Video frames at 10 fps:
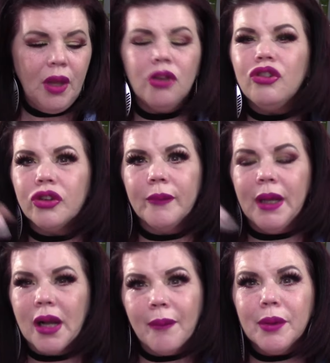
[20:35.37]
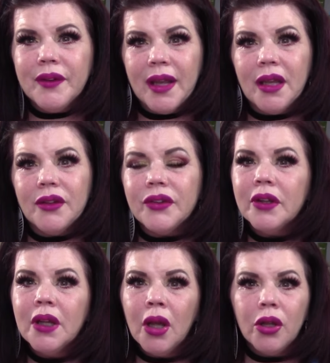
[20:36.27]
it's just going to be a couple of days,
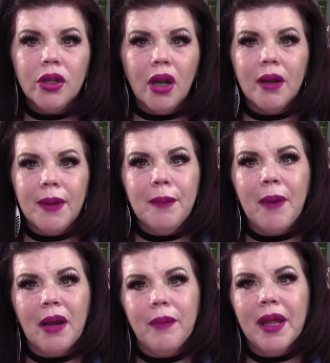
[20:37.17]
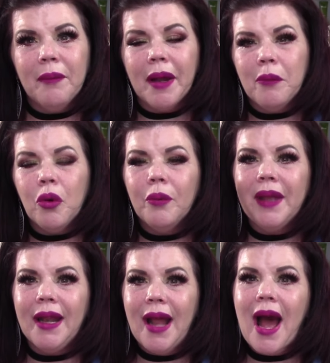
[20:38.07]
you know what I mean? Bada bing, bada boom,
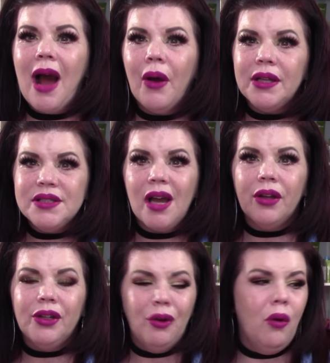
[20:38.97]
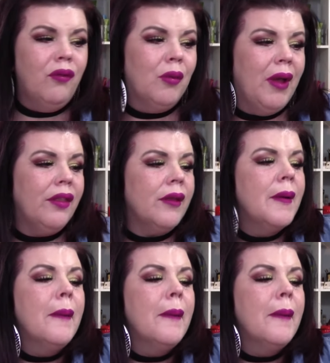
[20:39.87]
get it out and done and over with.